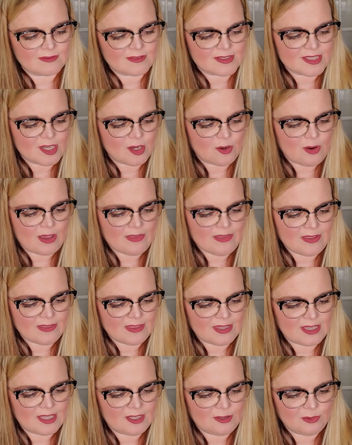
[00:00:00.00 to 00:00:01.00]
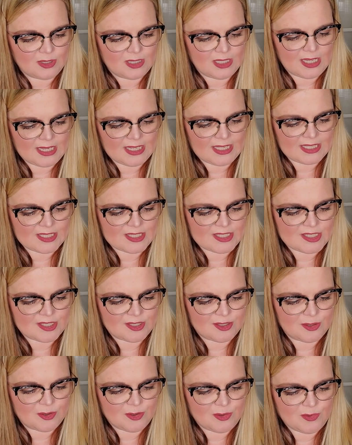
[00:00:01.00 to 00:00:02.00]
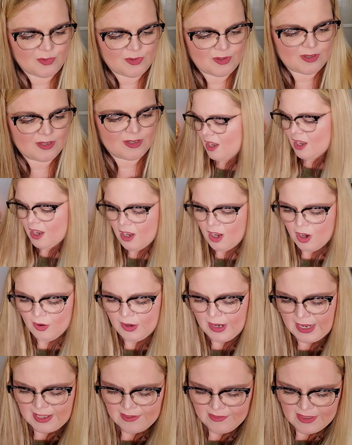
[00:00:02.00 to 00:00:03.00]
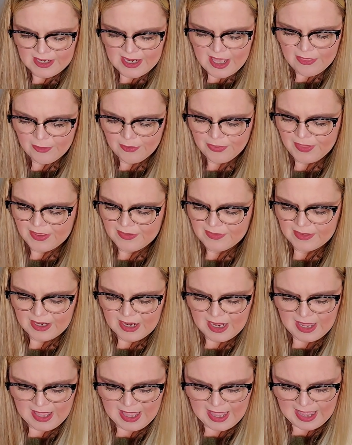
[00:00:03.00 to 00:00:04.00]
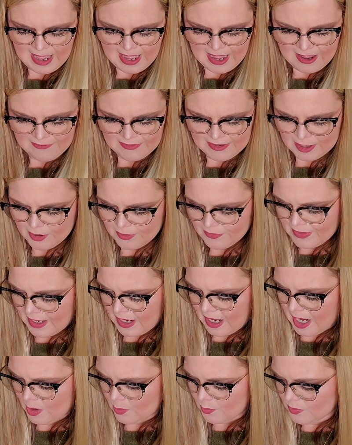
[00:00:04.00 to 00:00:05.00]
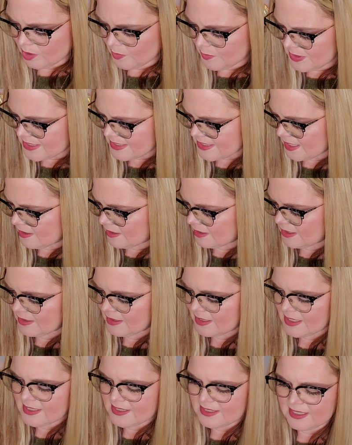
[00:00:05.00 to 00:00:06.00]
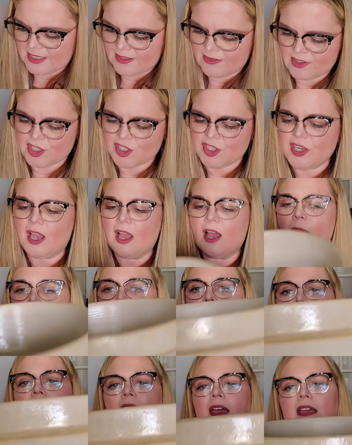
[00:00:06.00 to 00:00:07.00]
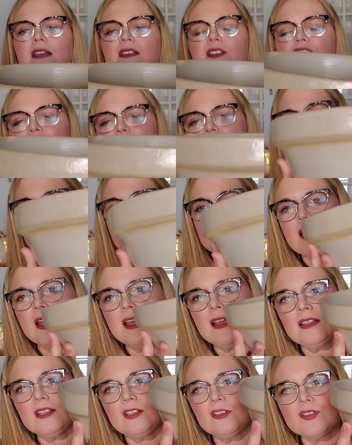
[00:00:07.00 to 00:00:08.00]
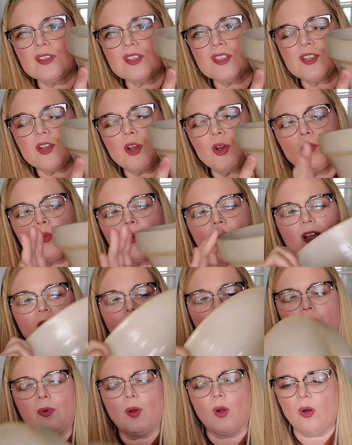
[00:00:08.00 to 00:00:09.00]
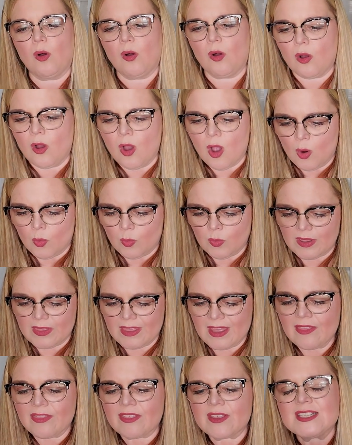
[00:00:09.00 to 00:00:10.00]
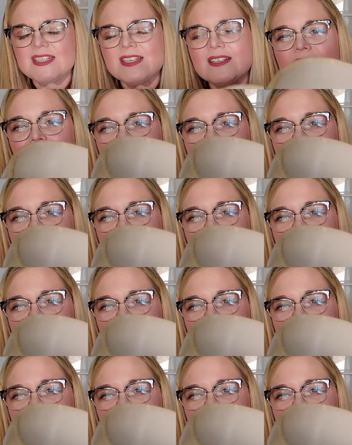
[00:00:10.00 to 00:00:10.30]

So I think that he will like it too. Okay, and another thing that I have here that I will be selling this in the shop is just a little stoneware bowl. With This is